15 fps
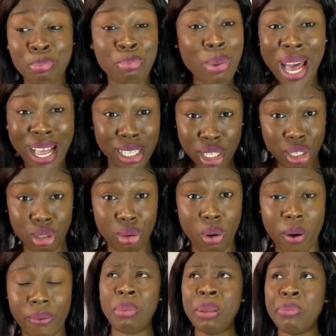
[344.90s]
bad
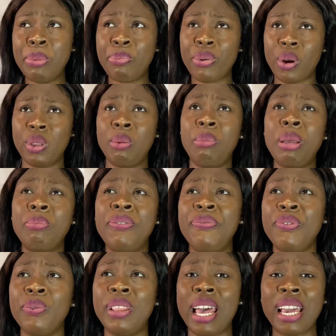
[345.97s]
stuff. It made me proud. It made me
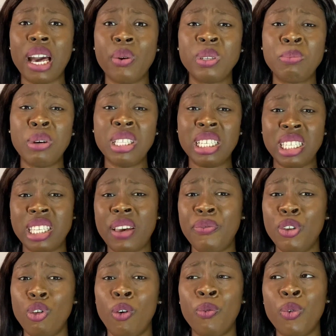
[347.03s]
feel like I was more
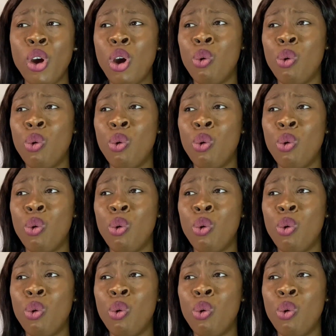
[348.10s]
deserving of